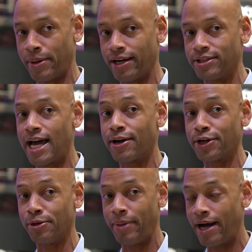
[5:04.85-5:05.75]
panels out
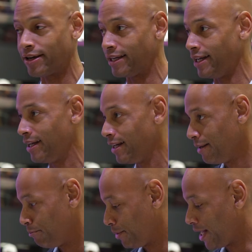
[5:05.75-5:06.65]
on your balcony,
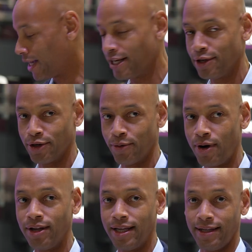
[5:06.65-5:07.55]
plug it into your
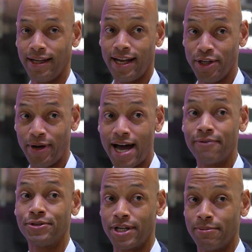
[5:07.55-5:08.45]
wall outlet, and you
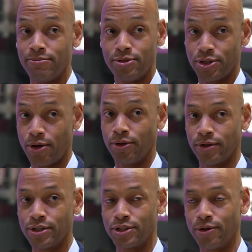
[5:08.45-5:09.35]
have some
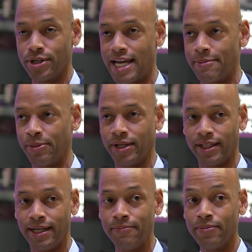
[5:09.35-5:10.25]
solar and storage
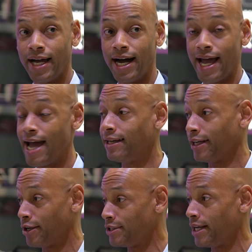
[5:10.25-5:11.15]
capability. And
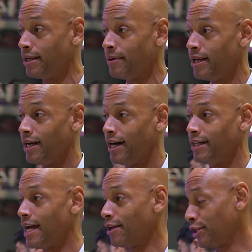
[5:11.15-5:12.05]
like you said,
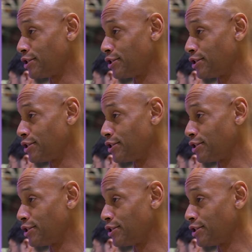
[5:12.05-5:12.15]
Daniel,